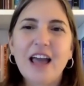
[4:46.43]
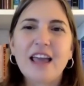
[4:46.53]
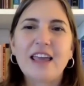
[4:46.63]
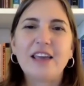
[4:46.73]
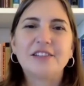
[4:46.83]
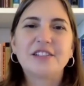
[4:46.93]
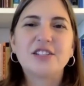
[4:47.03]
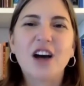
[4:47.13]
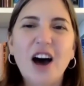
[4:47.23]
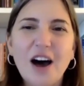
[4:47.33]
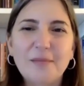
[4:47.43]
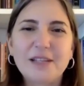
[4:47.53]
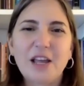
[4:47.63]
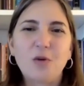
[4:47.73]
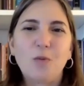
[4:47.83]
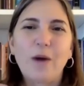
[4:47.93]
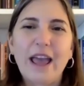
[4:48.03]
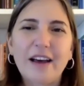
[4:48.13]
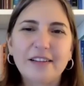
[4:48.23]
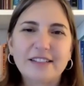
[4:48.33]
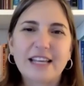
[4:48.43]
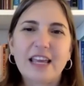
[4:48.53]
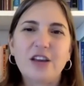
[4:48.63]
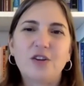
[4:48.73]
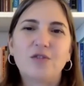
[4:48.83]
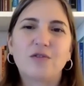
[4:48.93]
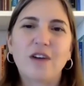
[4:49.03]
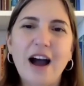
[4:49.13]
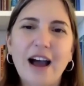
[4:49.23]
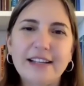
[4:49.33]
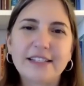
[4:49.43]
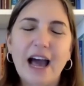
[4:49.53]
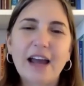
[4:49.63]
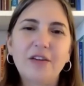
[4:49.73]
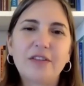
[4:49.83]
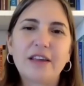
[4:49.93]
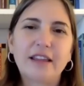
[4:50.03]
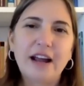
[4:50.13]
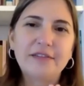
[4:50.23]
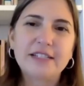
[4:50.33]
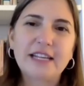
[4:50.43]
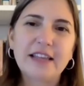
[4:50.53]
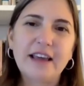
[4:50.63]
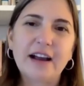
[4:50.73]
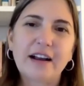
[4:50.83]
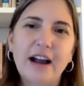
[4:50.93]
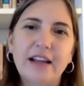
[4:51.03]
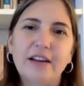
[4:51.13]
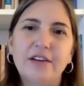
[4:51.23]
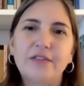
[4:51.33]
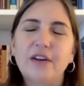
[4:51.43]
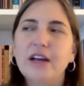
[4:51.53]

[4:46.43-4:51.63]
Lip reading: He sobs, he wails, he cries. I don't think that I've seen that kind of